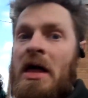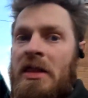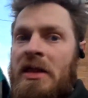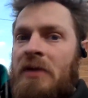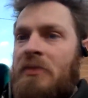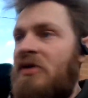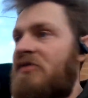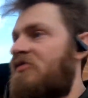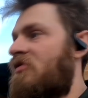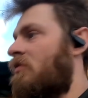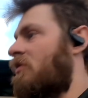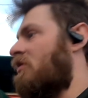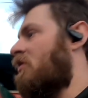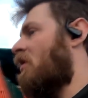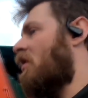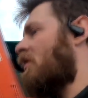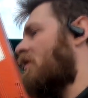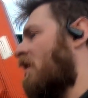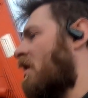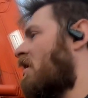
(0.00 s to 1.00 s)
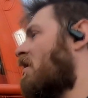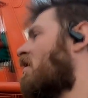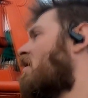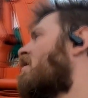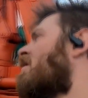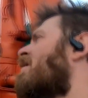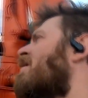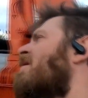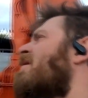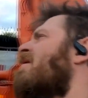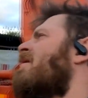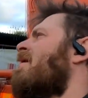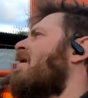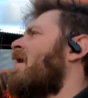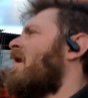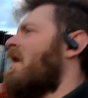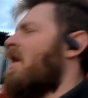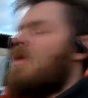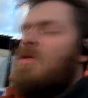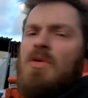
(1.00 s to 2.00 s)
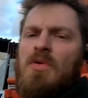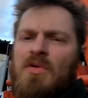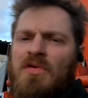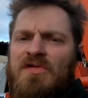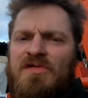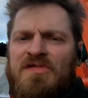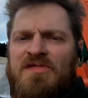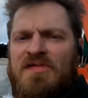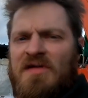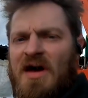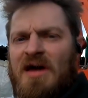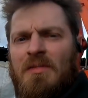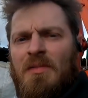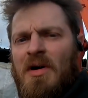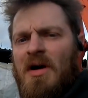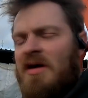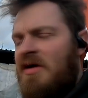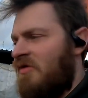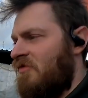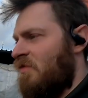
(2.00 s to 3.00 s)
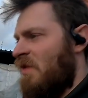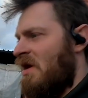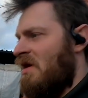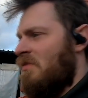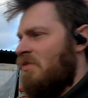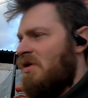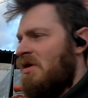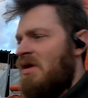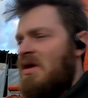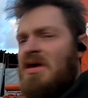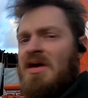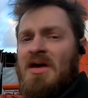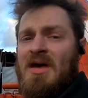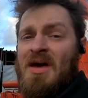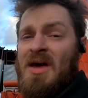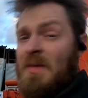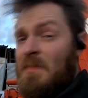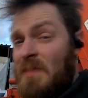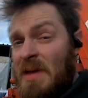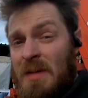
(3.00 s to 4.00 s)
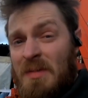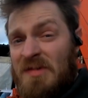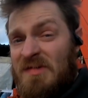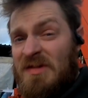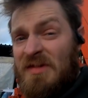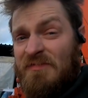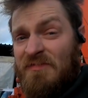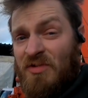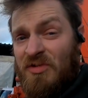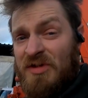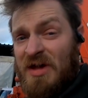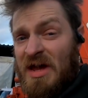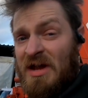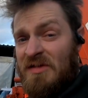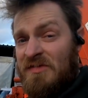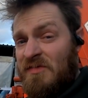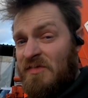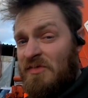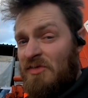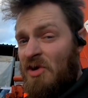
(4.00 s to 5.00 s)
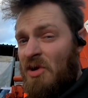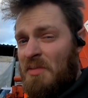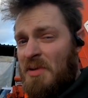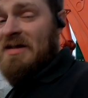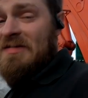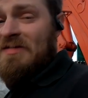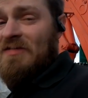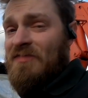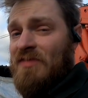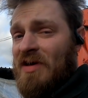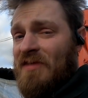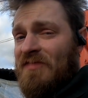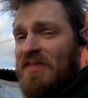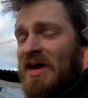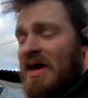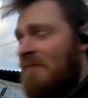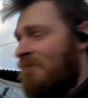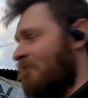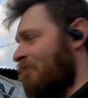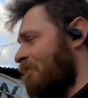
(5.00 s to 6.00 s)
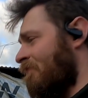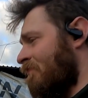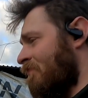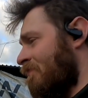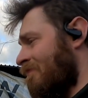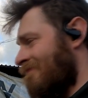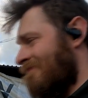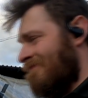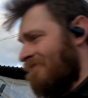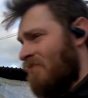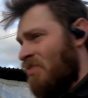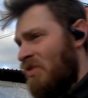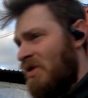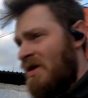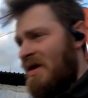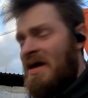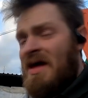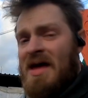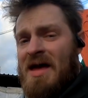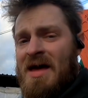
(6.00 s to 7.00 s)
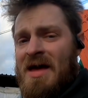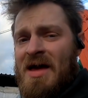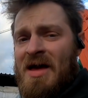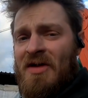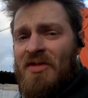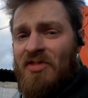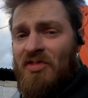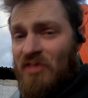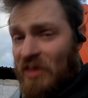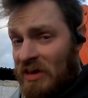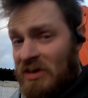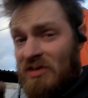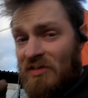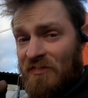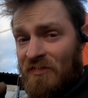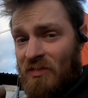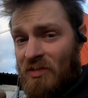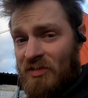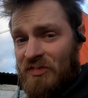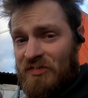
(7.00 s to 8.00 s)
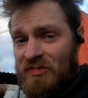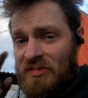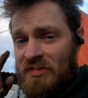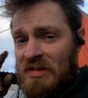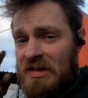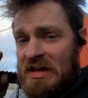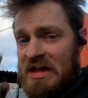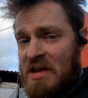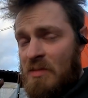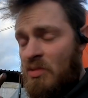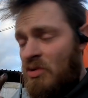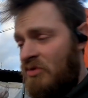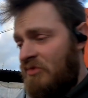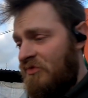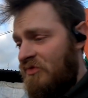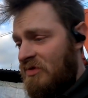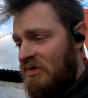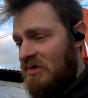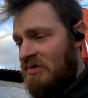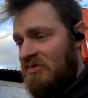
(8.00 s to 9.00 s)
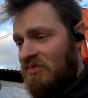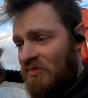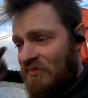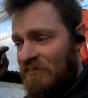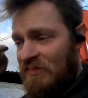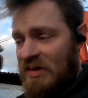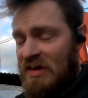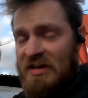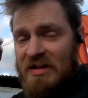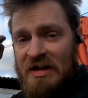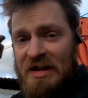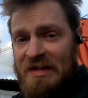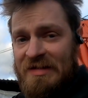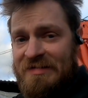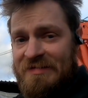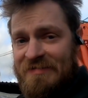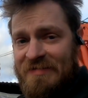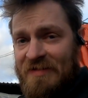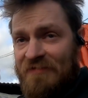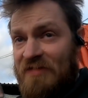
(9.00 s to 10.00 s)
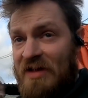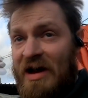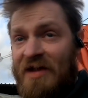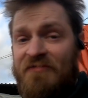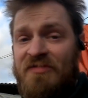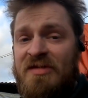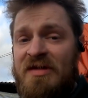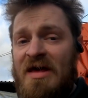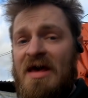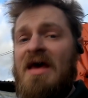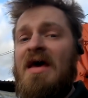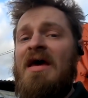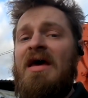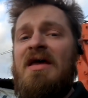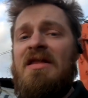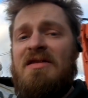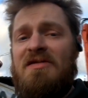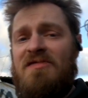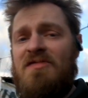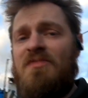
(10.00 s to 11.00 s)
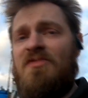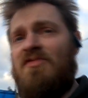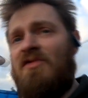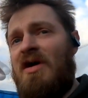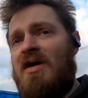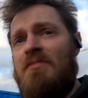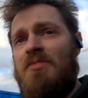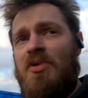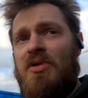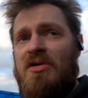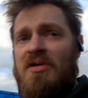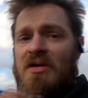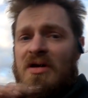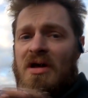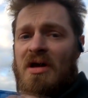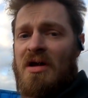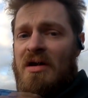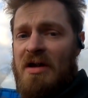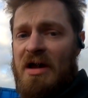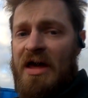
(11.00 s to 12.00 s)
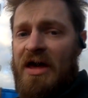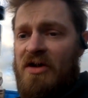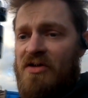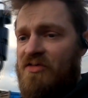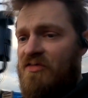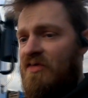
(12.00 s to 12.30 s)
that makes it a bit harder. Air horns, side markers maybe. Maybe it's even rotators on the top. That's if we have time. But yeah, thank you for watching. Keep watching. Don't forget, if you haven't, hit the subscribe button, like,